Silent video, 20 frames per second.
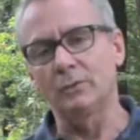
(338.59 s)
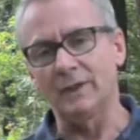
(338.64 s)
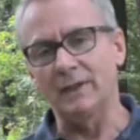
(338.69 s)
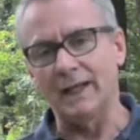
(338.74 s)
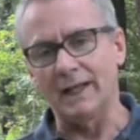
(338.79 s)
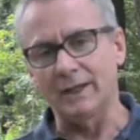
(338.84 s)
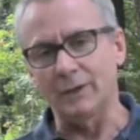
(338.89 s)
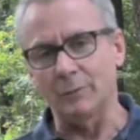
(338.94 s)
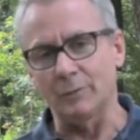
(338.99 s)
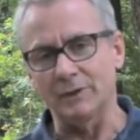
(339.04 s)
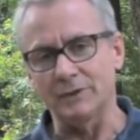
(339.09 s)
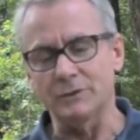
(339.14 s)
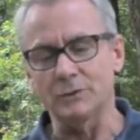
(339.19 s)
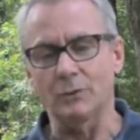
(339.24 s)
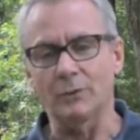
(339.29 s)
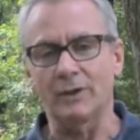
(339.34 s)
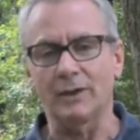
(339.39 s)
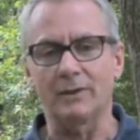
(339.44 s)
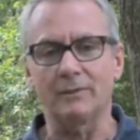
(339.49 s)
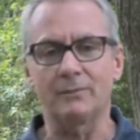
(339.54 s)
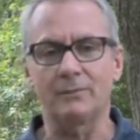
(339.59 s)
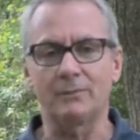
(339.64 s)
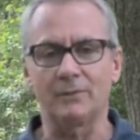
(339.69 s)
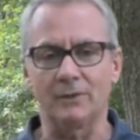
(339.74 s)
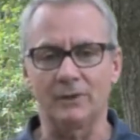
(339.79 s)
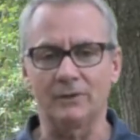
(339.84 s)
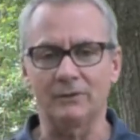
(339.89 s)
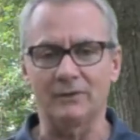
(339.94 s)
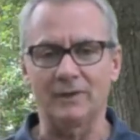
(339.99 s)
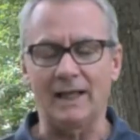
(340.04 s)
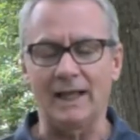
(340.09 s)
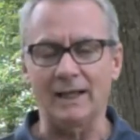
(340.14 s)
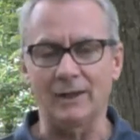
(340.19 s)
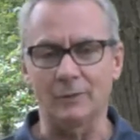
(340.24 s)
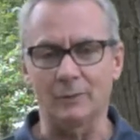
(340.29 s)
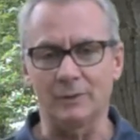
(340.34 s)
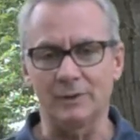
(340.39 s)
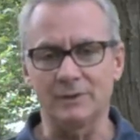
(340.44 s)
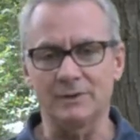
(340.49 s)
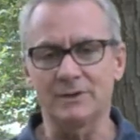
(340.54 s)
language or their first
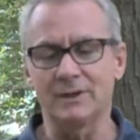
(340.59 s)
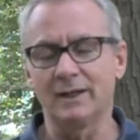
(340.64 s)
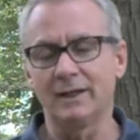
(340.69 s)
language